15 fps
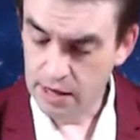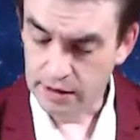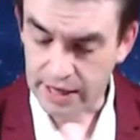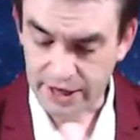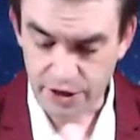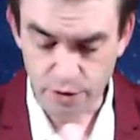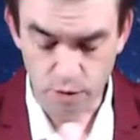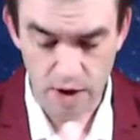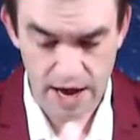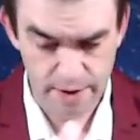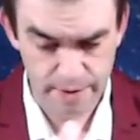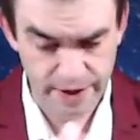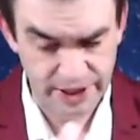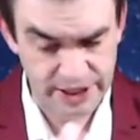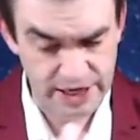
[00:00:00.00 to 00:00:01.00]
Like, you want to
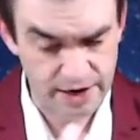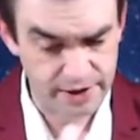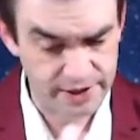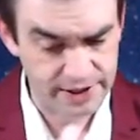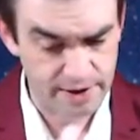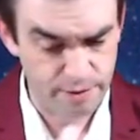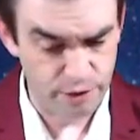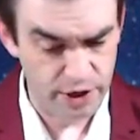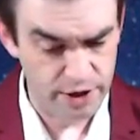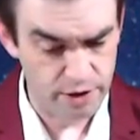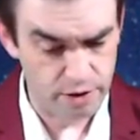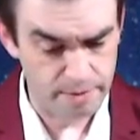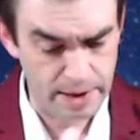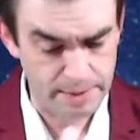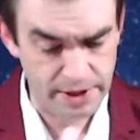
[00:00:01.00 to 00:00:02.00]
reach out to someone,
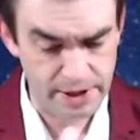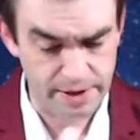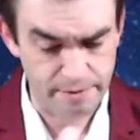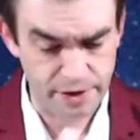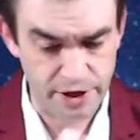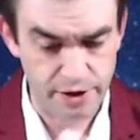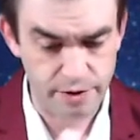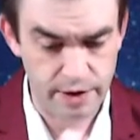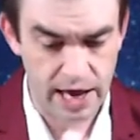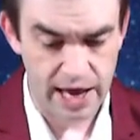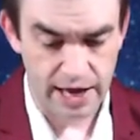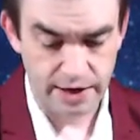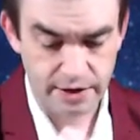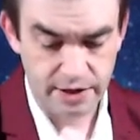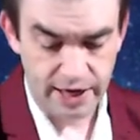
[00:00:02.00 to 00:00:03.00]
or maybe them, you,
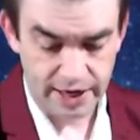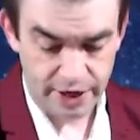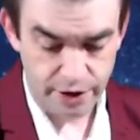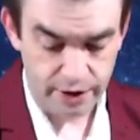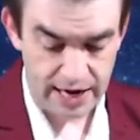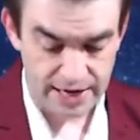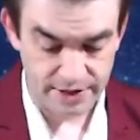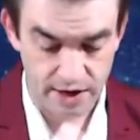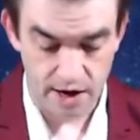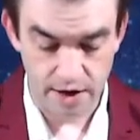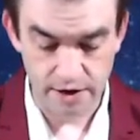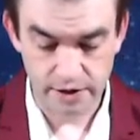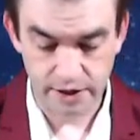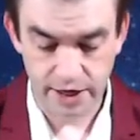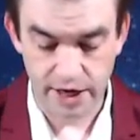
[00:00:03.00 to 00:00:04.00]
and, like, you guys
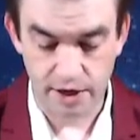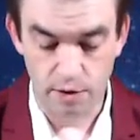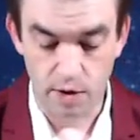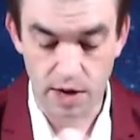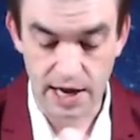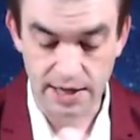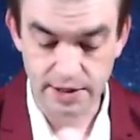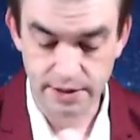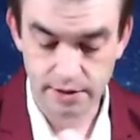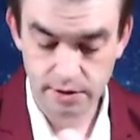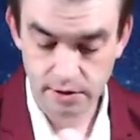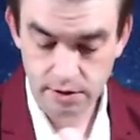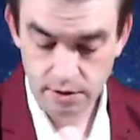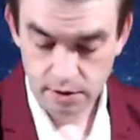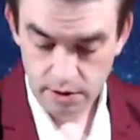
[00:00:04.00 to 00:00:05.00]
aren't. King of Wands
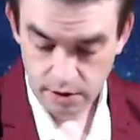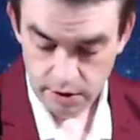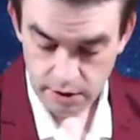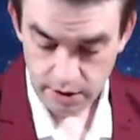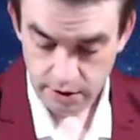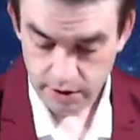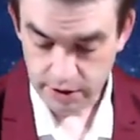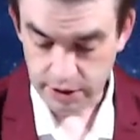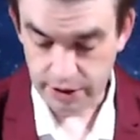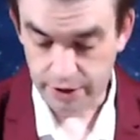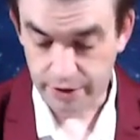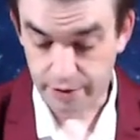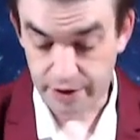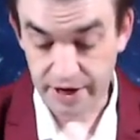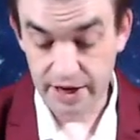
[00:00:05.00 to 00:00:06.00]
to the
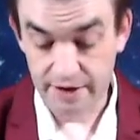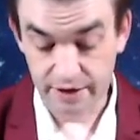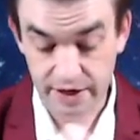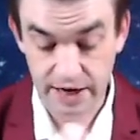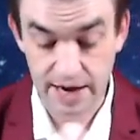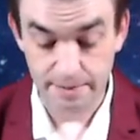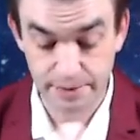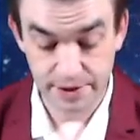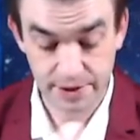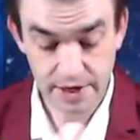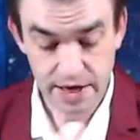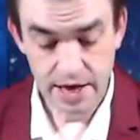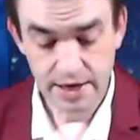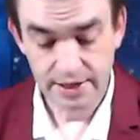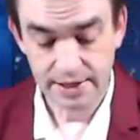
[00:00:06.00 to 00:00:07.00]
Three of Cups.
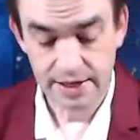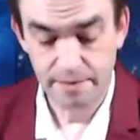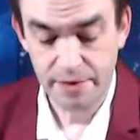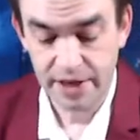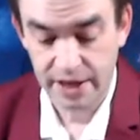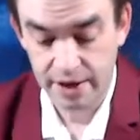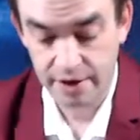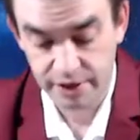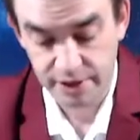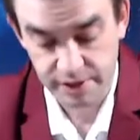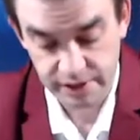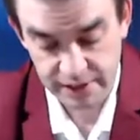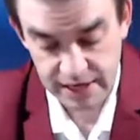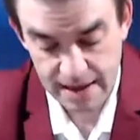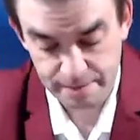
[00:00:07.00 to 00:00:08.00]
Something here is
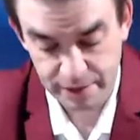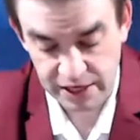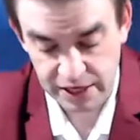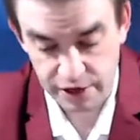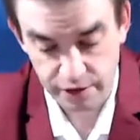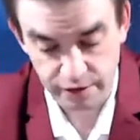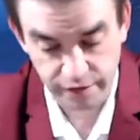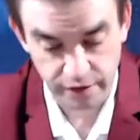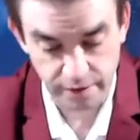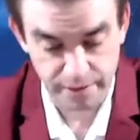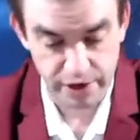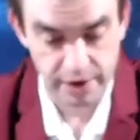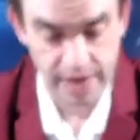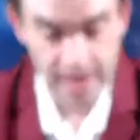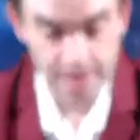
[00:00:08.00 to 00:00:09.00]
stopping you from
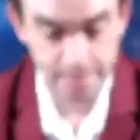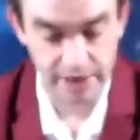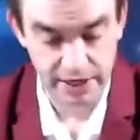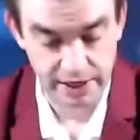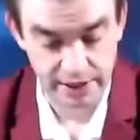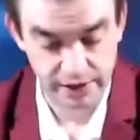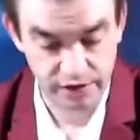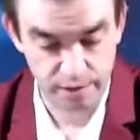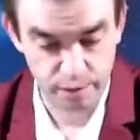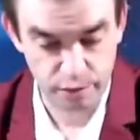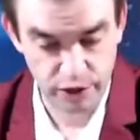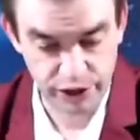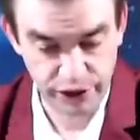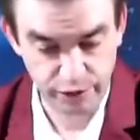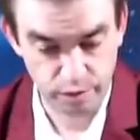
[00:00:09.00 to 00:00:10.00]
your happiness, from
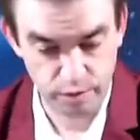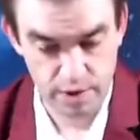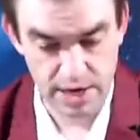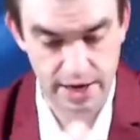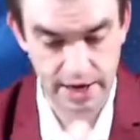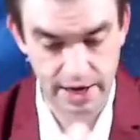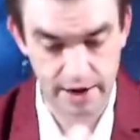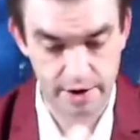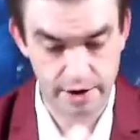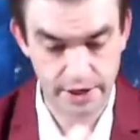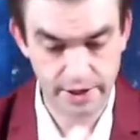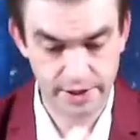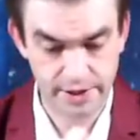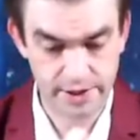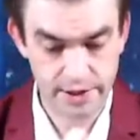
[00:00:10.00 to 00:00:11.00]
what you want,
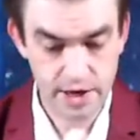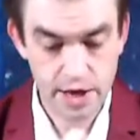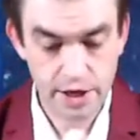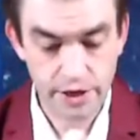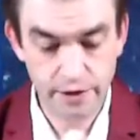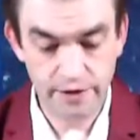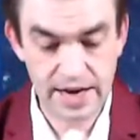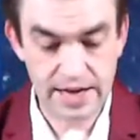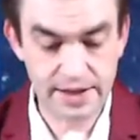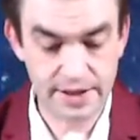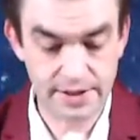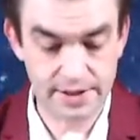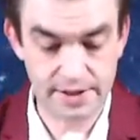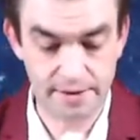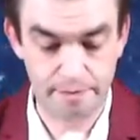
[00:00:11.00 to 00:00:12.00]
Aries. You've got
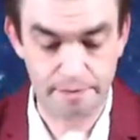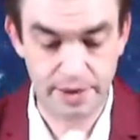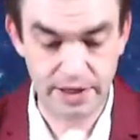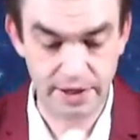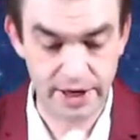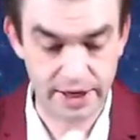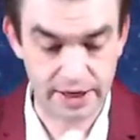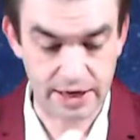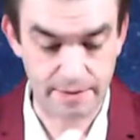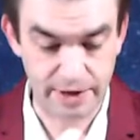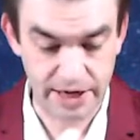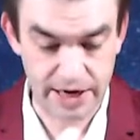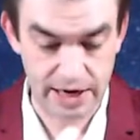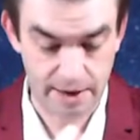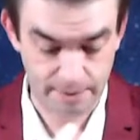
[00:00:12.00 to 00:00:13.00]
the stability
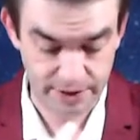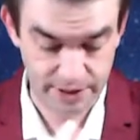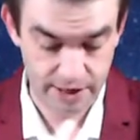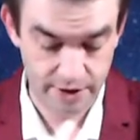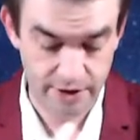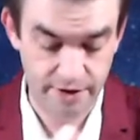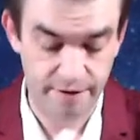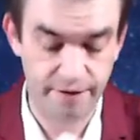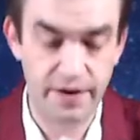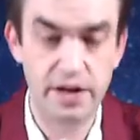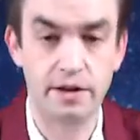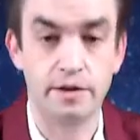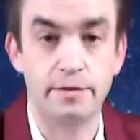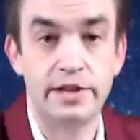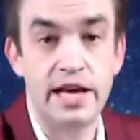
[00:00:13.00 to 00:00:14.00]
coming in, and I'm starting to
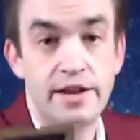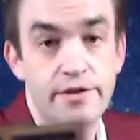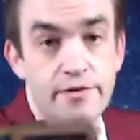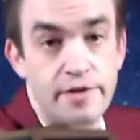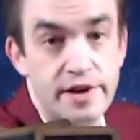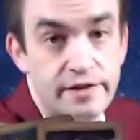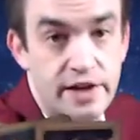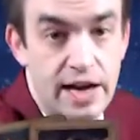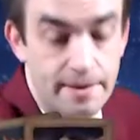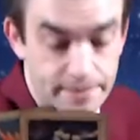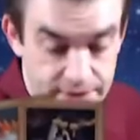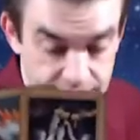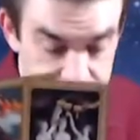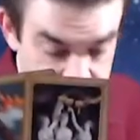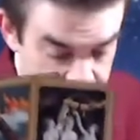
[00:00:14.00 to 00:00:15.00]
feel it with that Three of
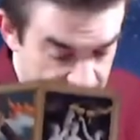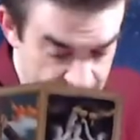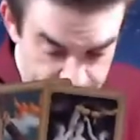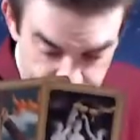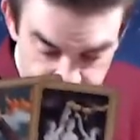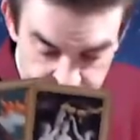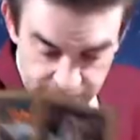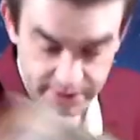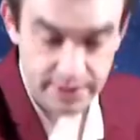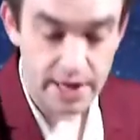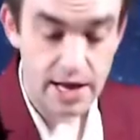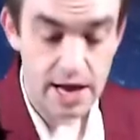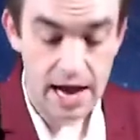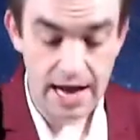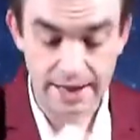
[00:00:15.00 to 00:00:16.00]
Cups. It's the happiness
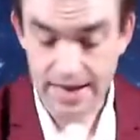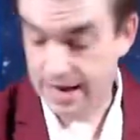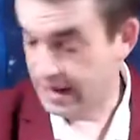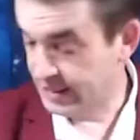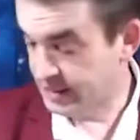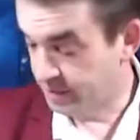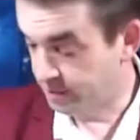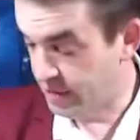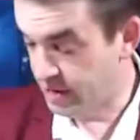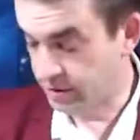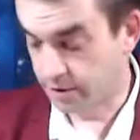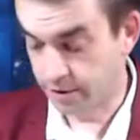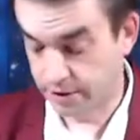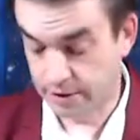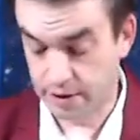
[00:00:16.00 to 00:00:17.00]
on that Ace of
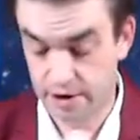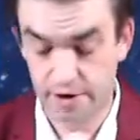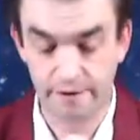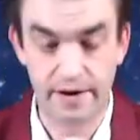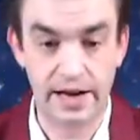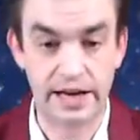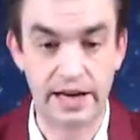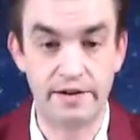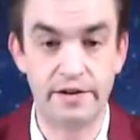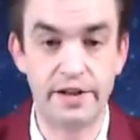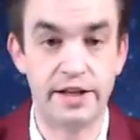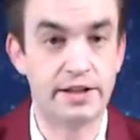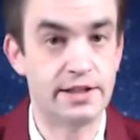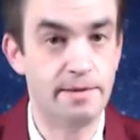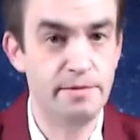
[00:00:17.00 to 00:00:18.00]
Pentacles, clarifying
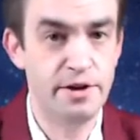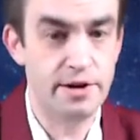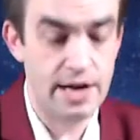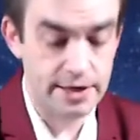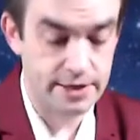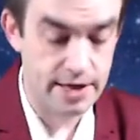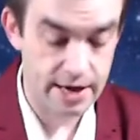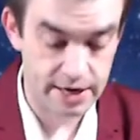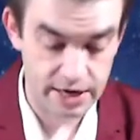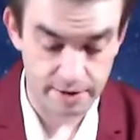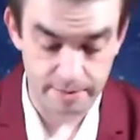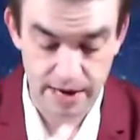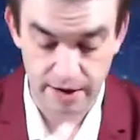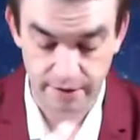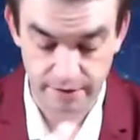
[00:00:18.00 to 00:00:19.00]
everything. Something you're not talking
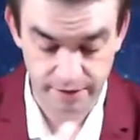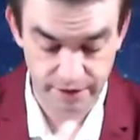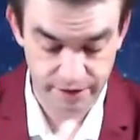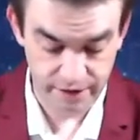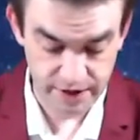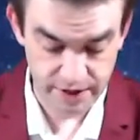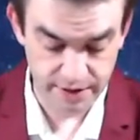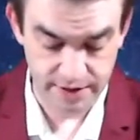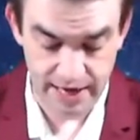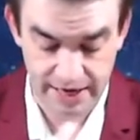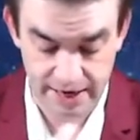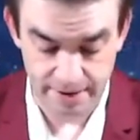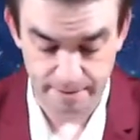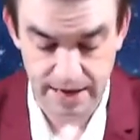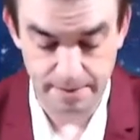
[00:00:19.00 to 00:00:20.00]
about feels
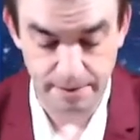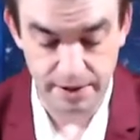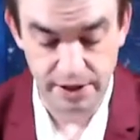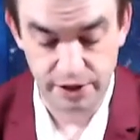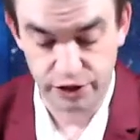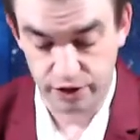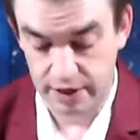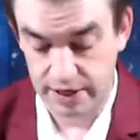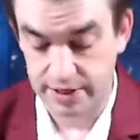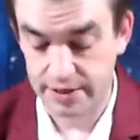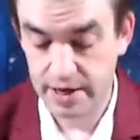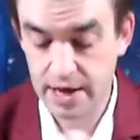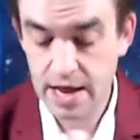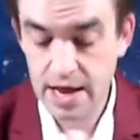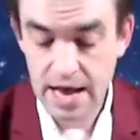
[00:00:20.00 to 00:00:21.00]
like it might be the
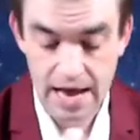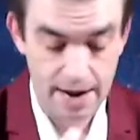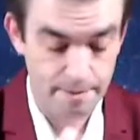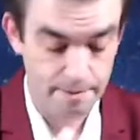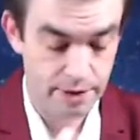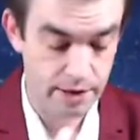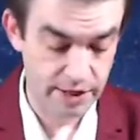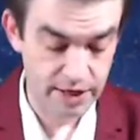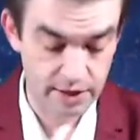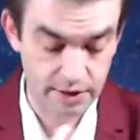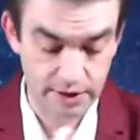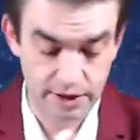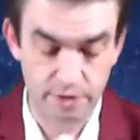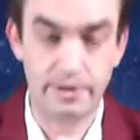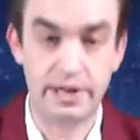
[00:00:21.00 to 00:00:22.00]
choice. And I'm pulling a
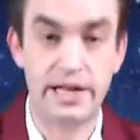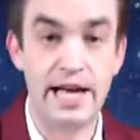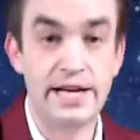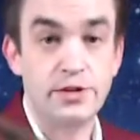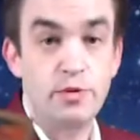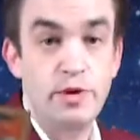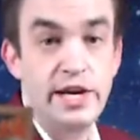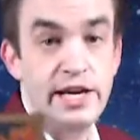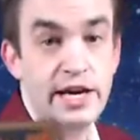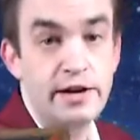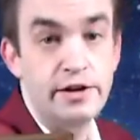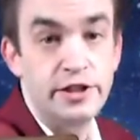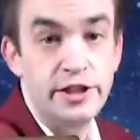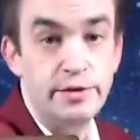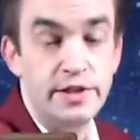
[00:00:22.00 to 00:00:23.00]
little bit of that twinning
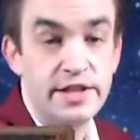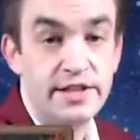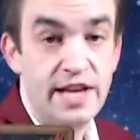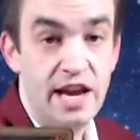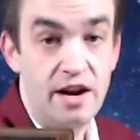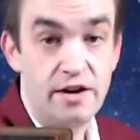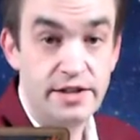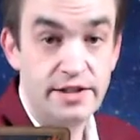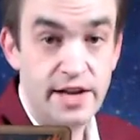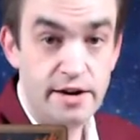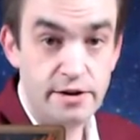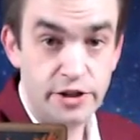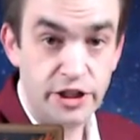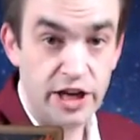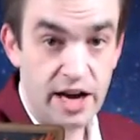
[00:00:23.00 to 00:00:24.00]
energy with this Aries
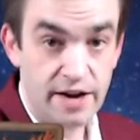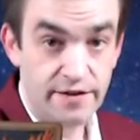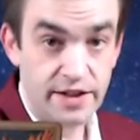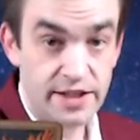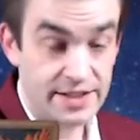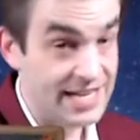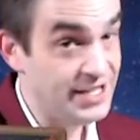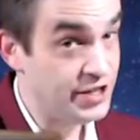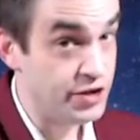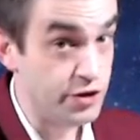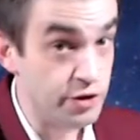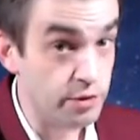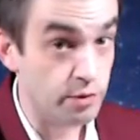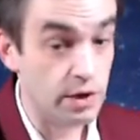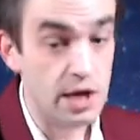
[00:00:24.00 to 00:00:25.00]
energy out. That's
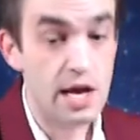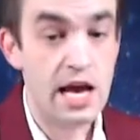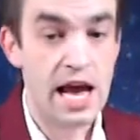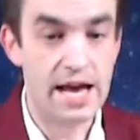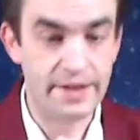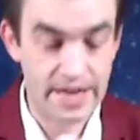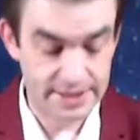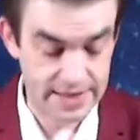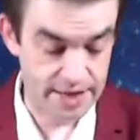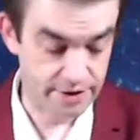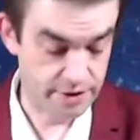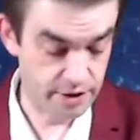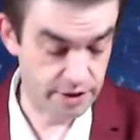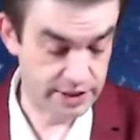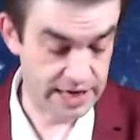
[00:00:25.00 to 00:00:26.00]
you. And that's
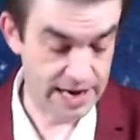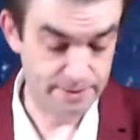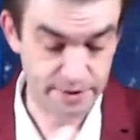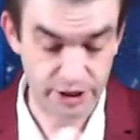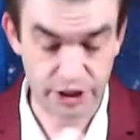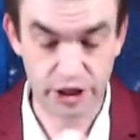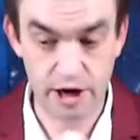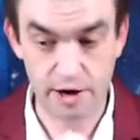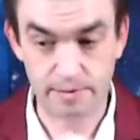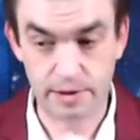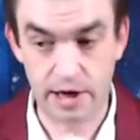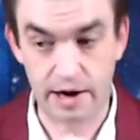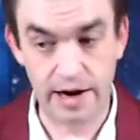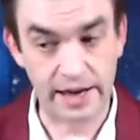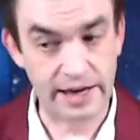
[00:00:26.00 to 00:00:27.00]
that third time's the charm
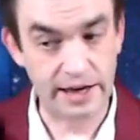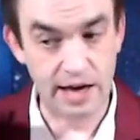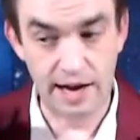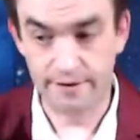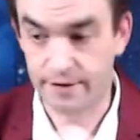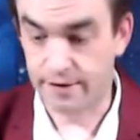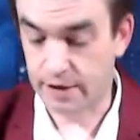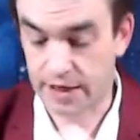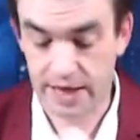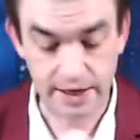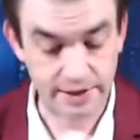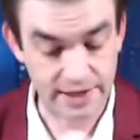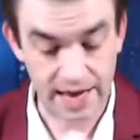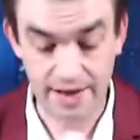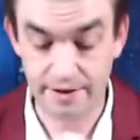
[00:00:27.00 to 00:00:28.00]
card I get off the
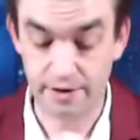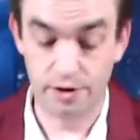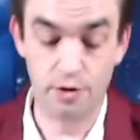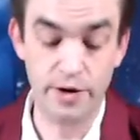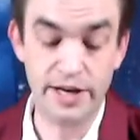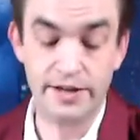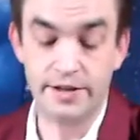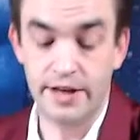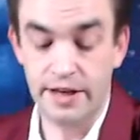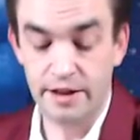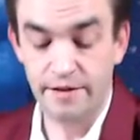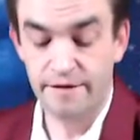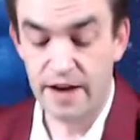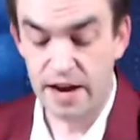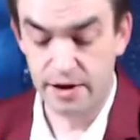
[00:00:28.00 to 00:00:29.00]
Kings and the Queens in
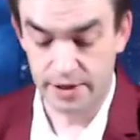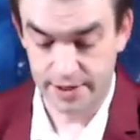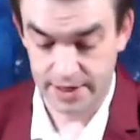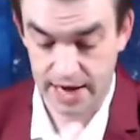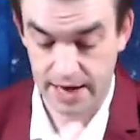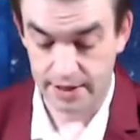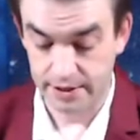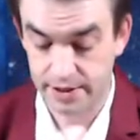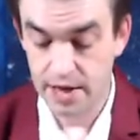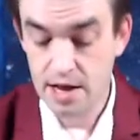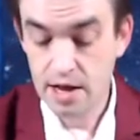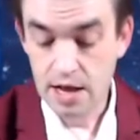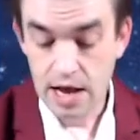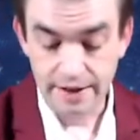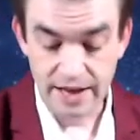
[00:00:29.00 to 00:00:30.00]
the fire signs
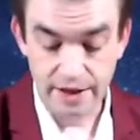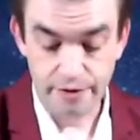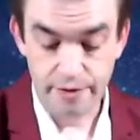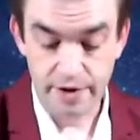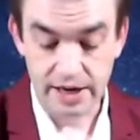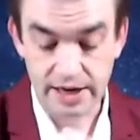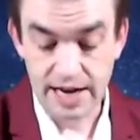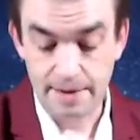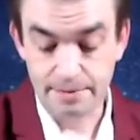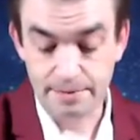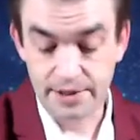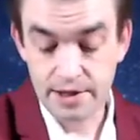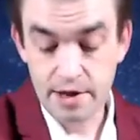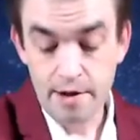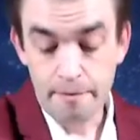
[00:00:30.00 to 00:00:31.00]
on that Three of
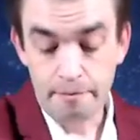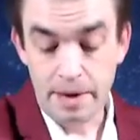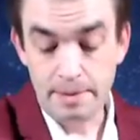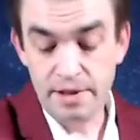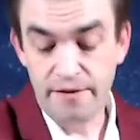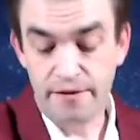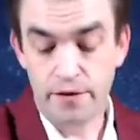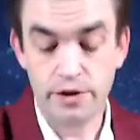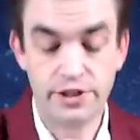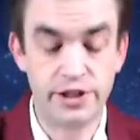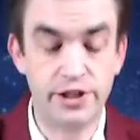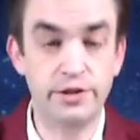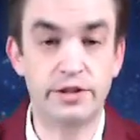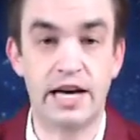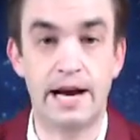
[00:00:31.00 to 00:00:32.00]
Cups. Maybe the first
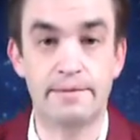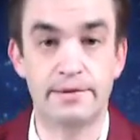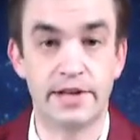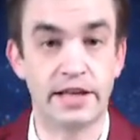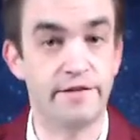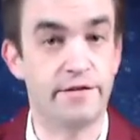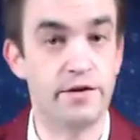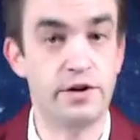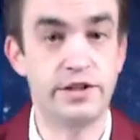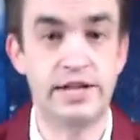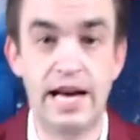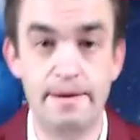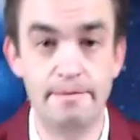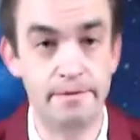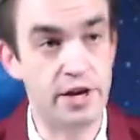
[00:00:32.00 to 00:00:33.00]
two times, like the first
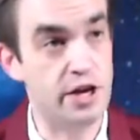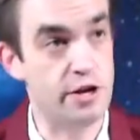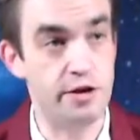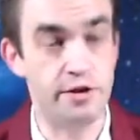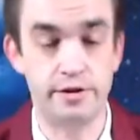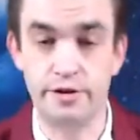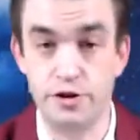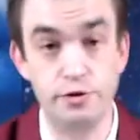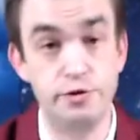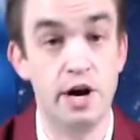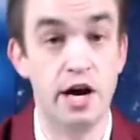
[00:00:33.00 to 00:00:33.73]
time, you